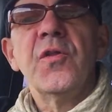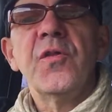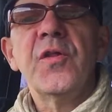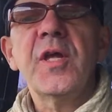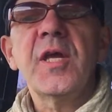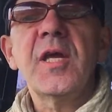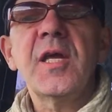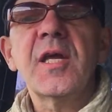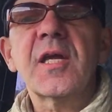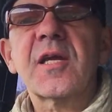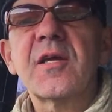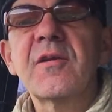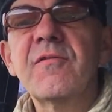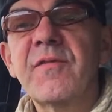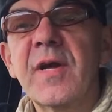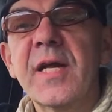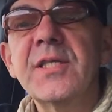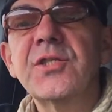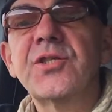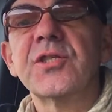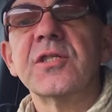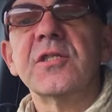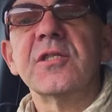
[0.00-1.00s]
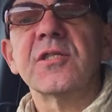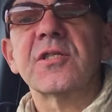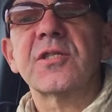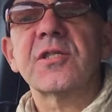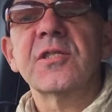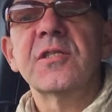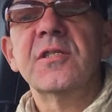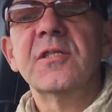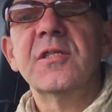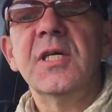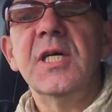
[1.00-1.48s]
the
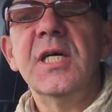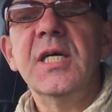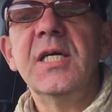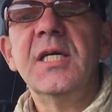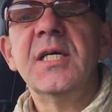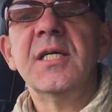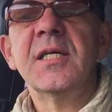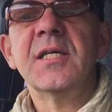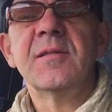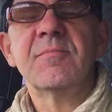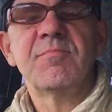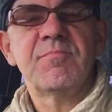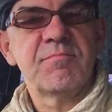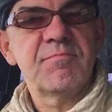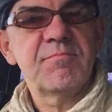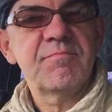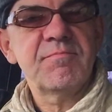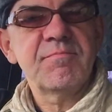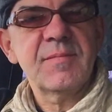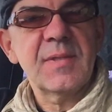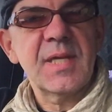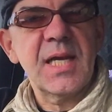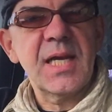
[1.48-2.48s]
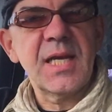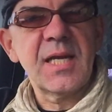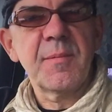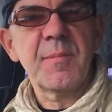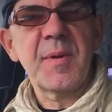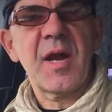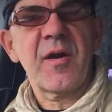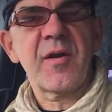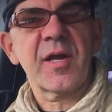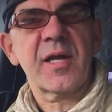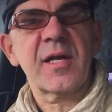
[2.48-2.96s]
conventions in
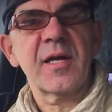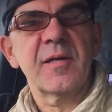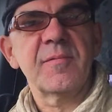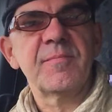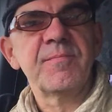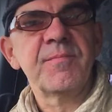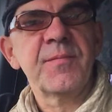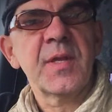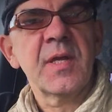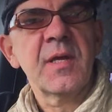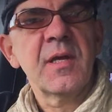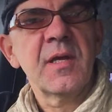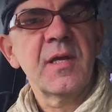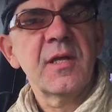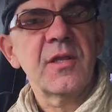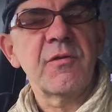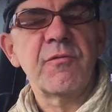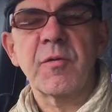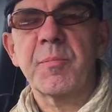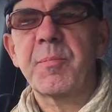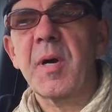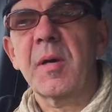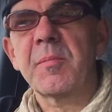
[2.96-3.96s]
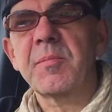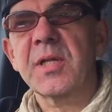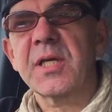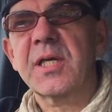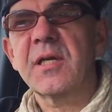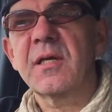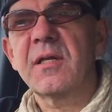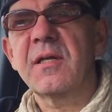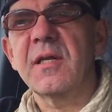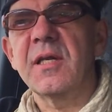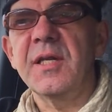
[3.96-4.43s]
America, the
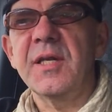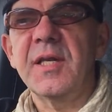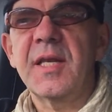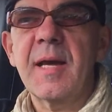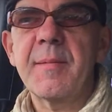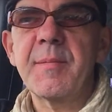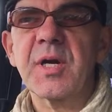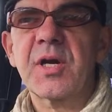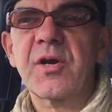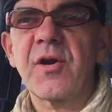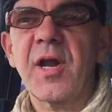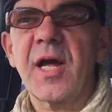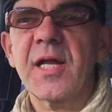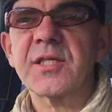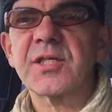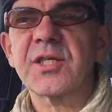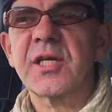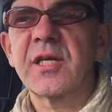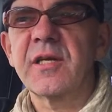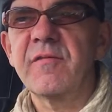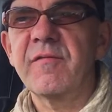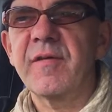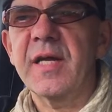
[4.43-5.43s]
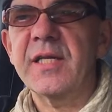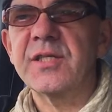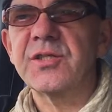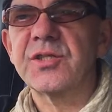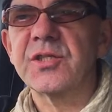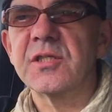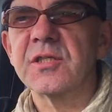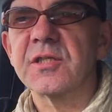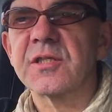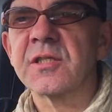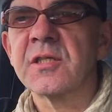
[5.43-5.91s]
Republican and Democrat
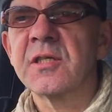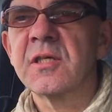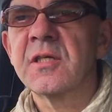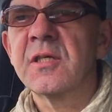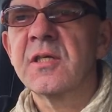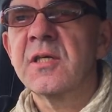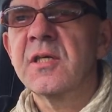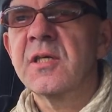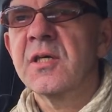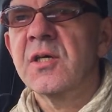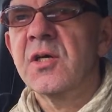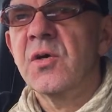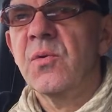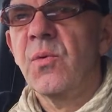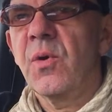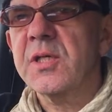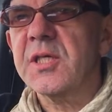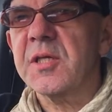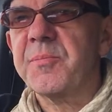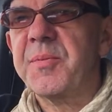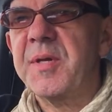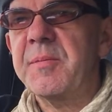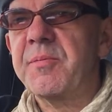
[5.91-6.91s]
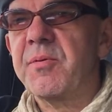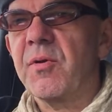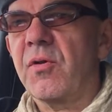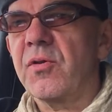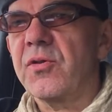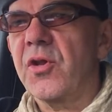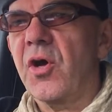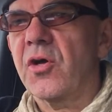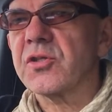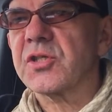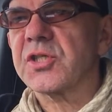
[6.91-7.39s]
conventions. What did people
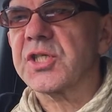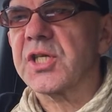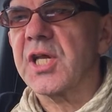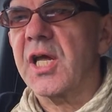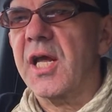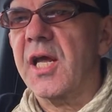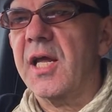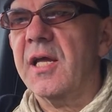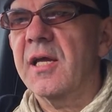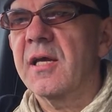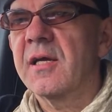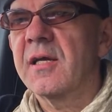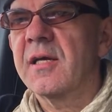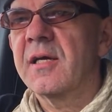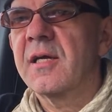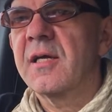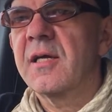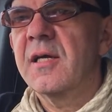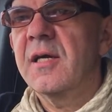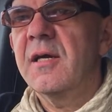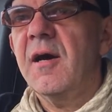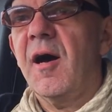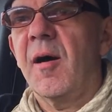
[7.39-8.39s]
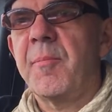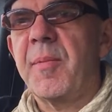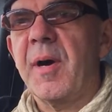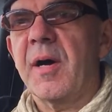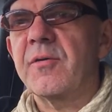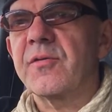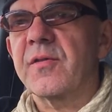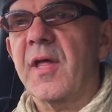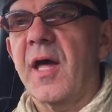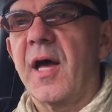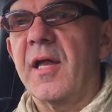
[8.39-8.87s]
not say about
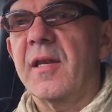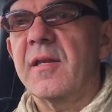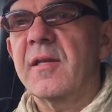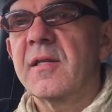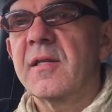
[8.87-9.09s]
that?